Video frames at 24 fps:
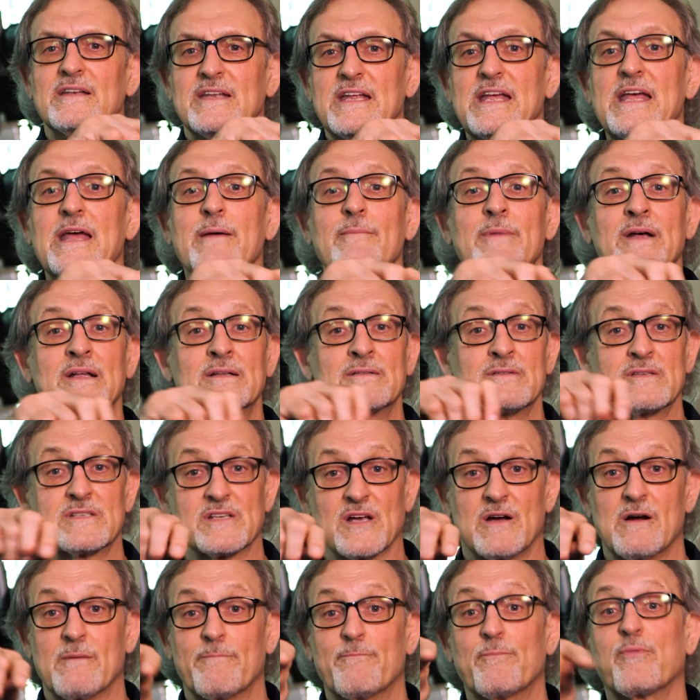Demons
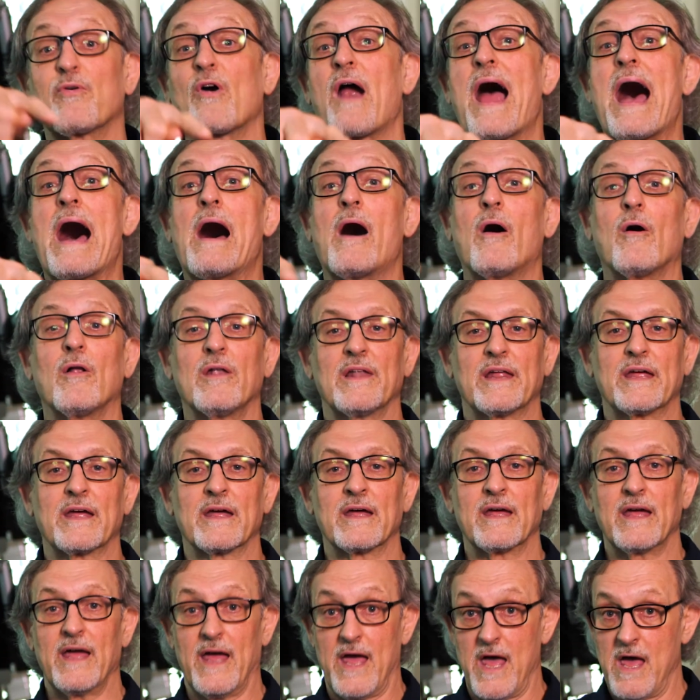are
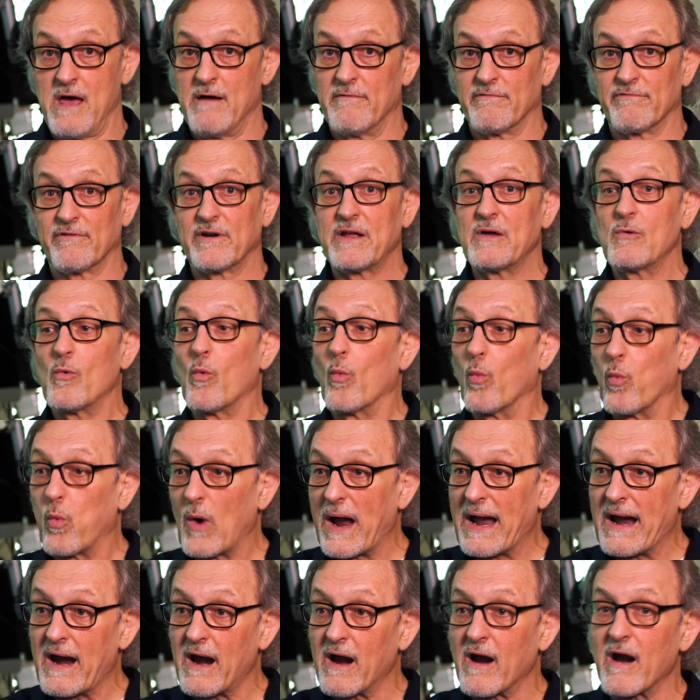prowling
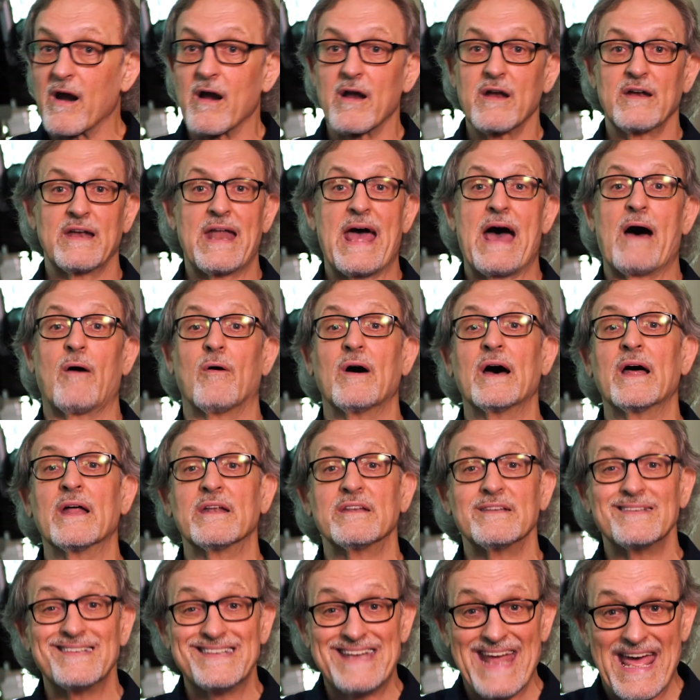everywhere
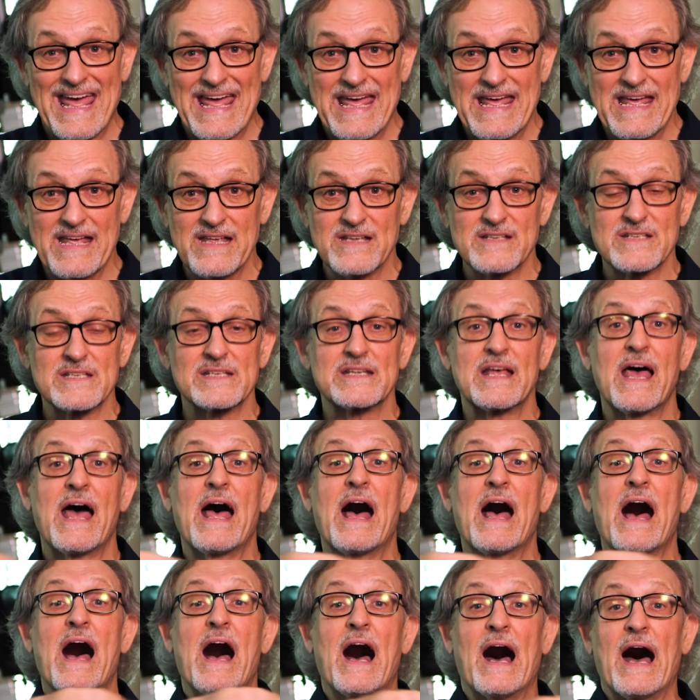nowadays.
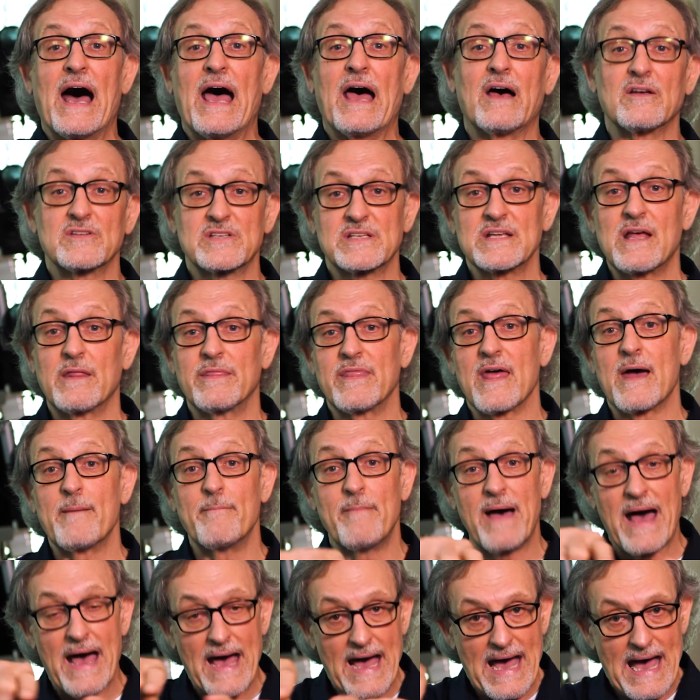I'll send
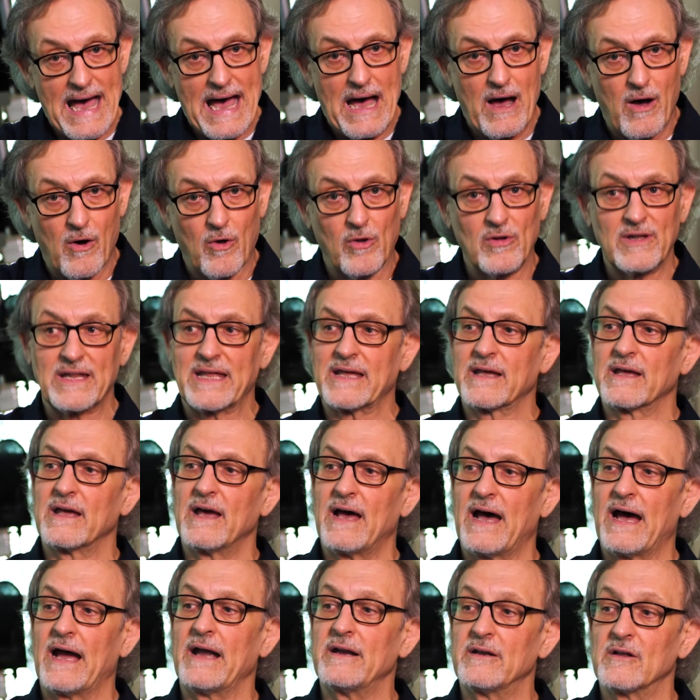them howling.
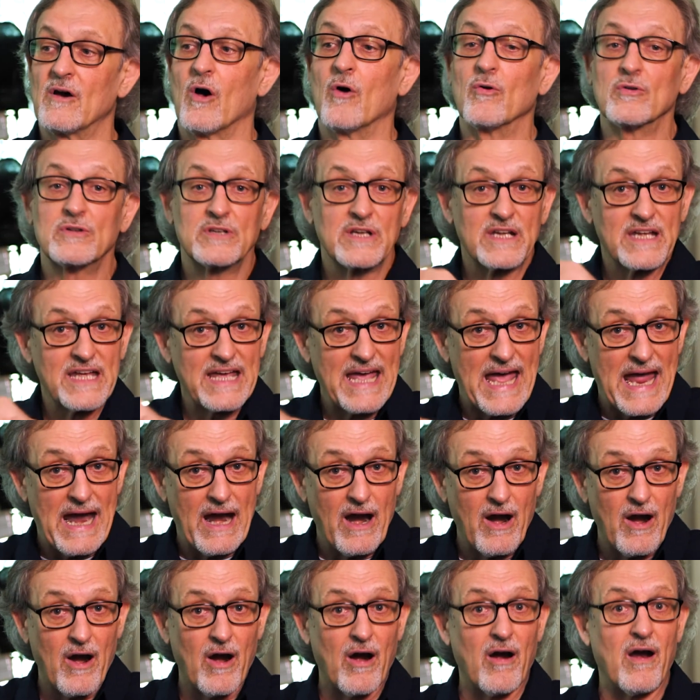I don't
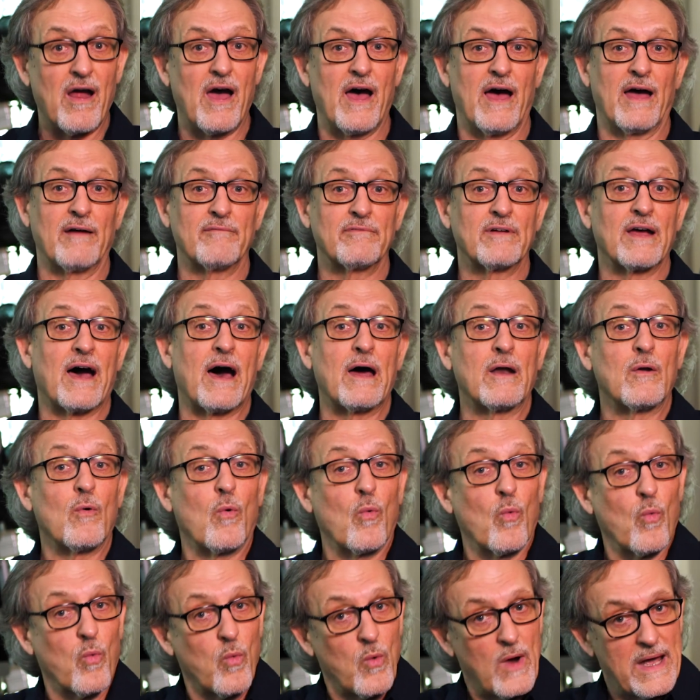care. I've
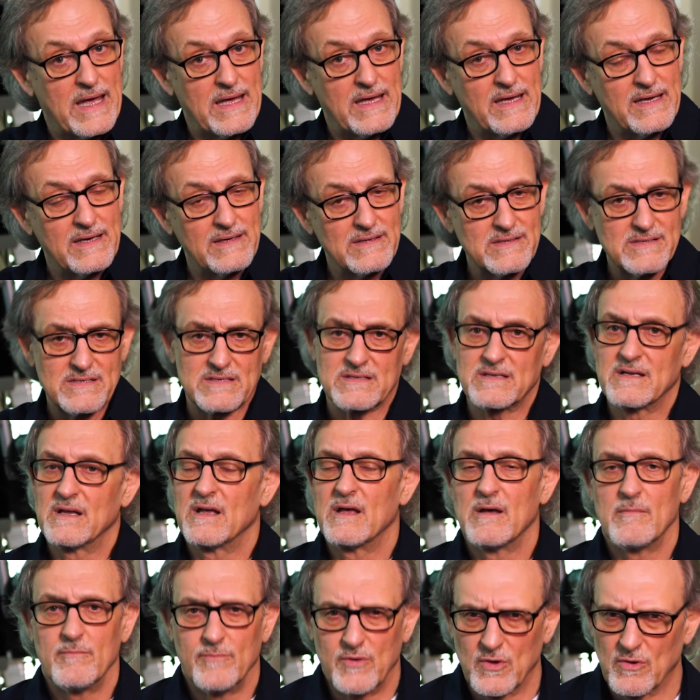got ways.
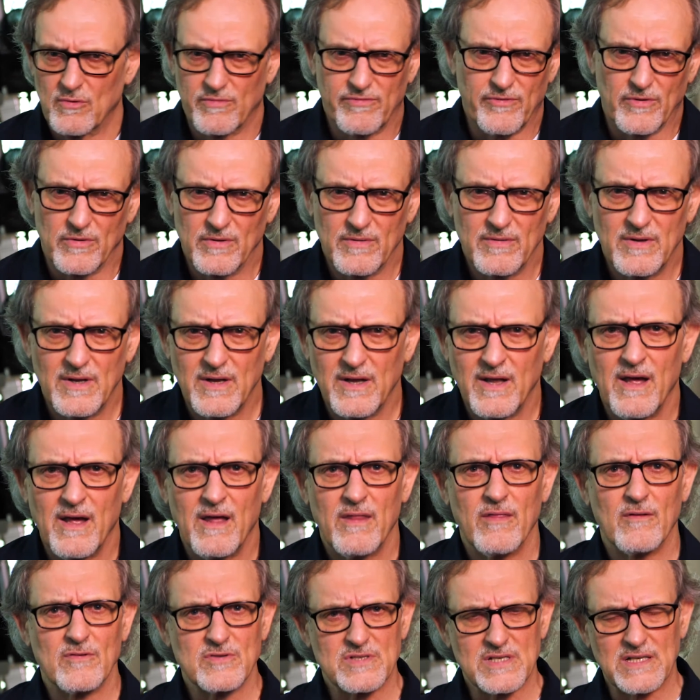Beautiful.
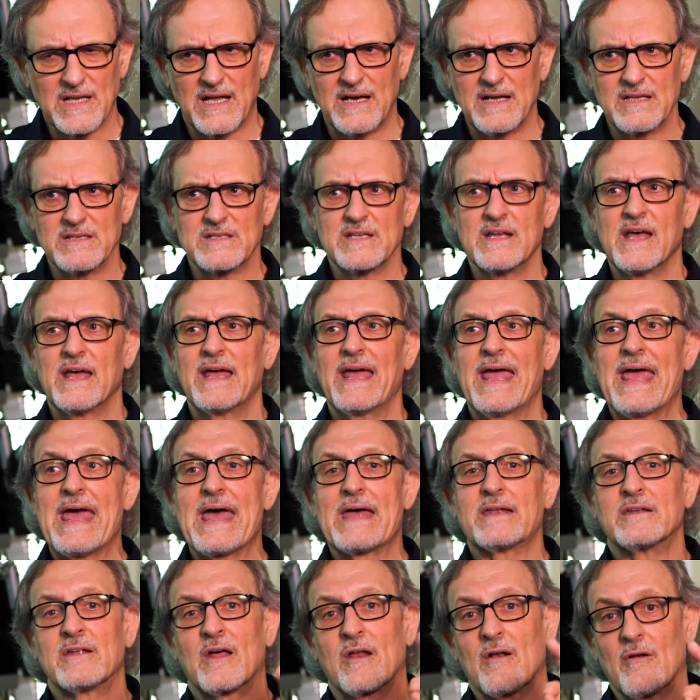Those lines.
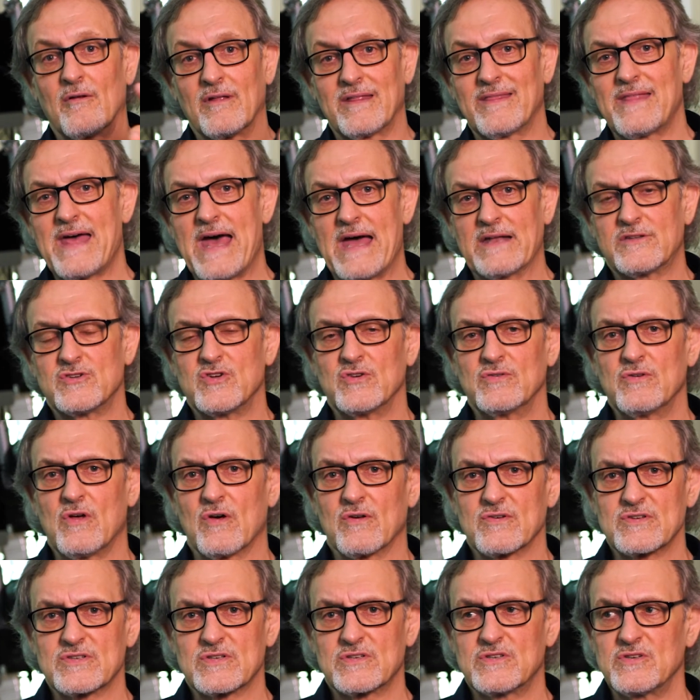And not only that, you
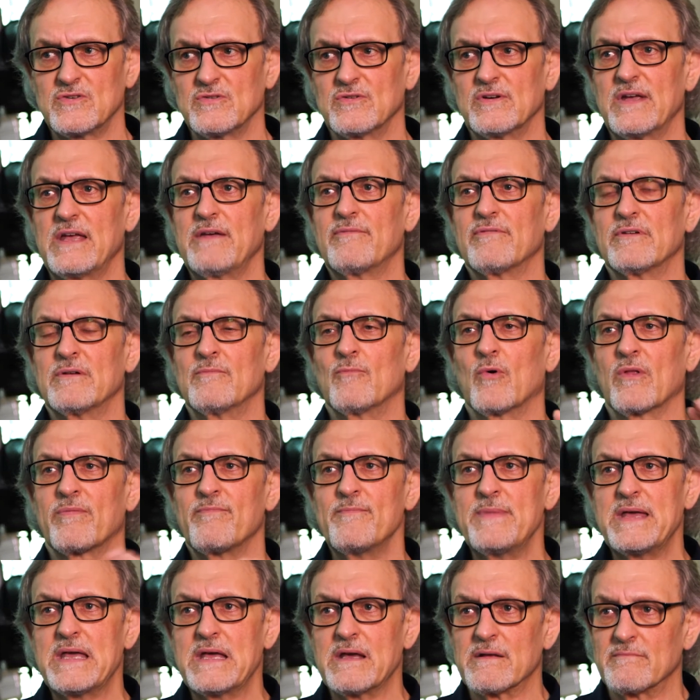notice too, even with
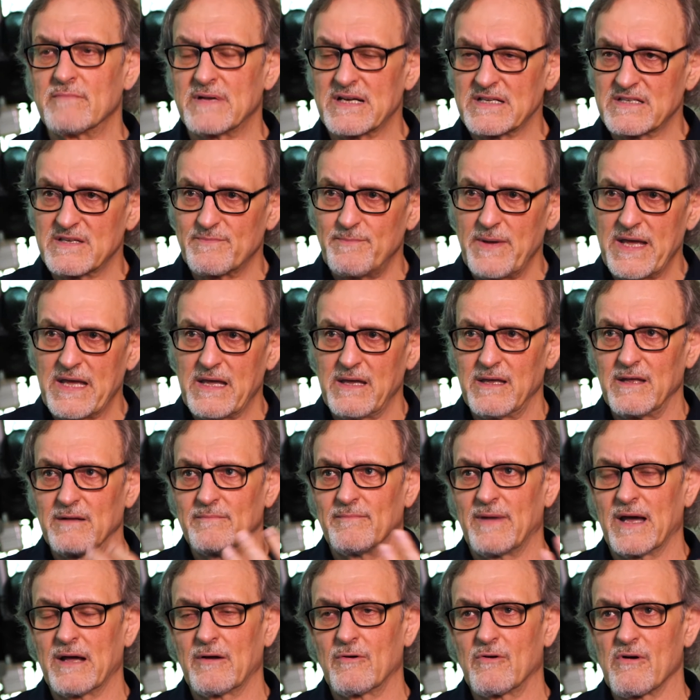me and my speaking in
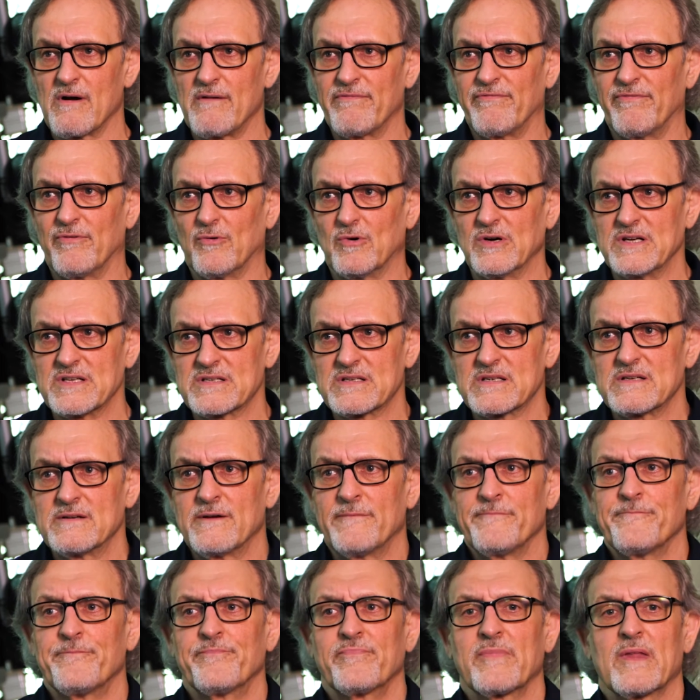my gruff voice,
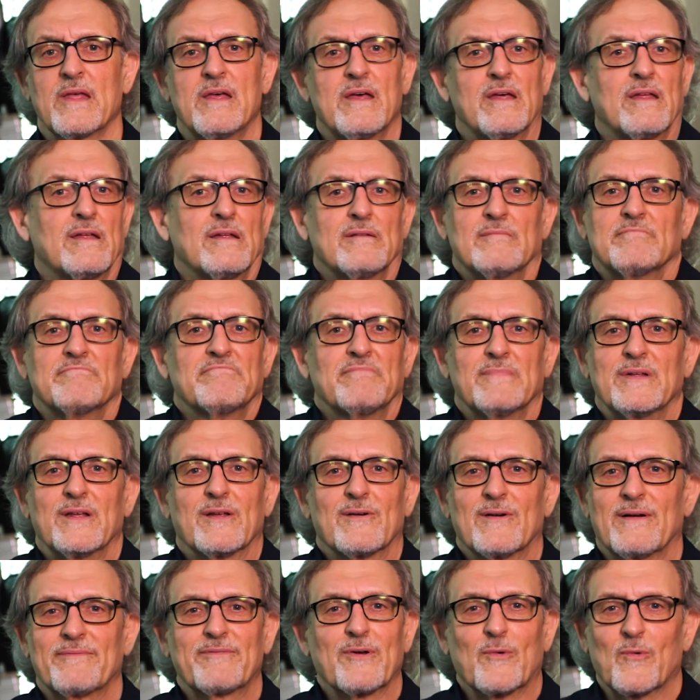you
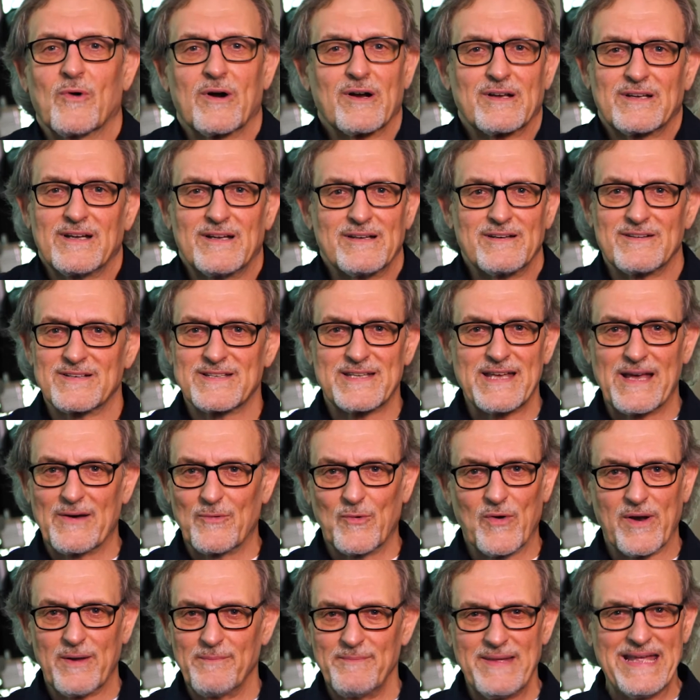don't have to work to understand
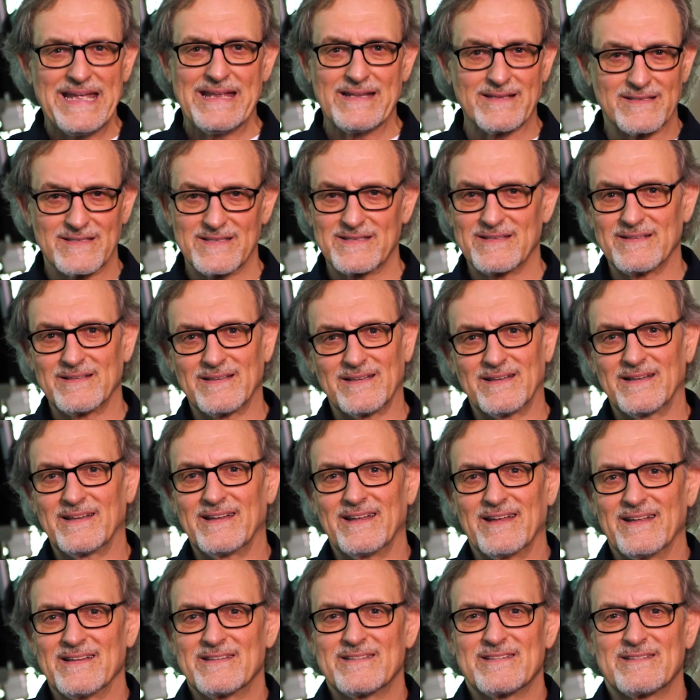what it means.
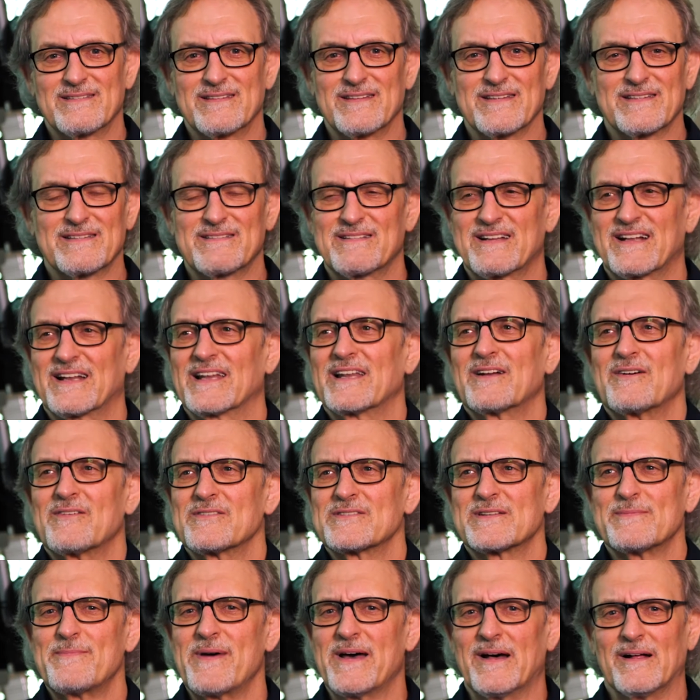It's just clear
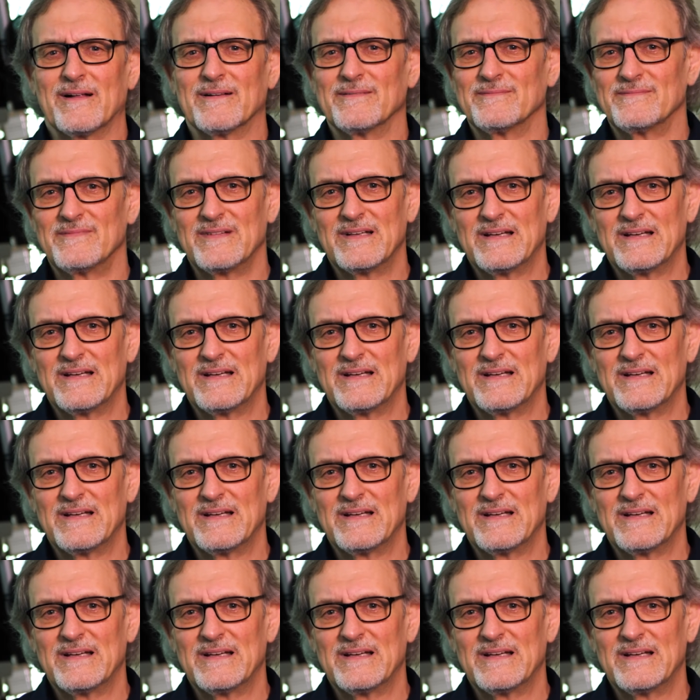as a bell.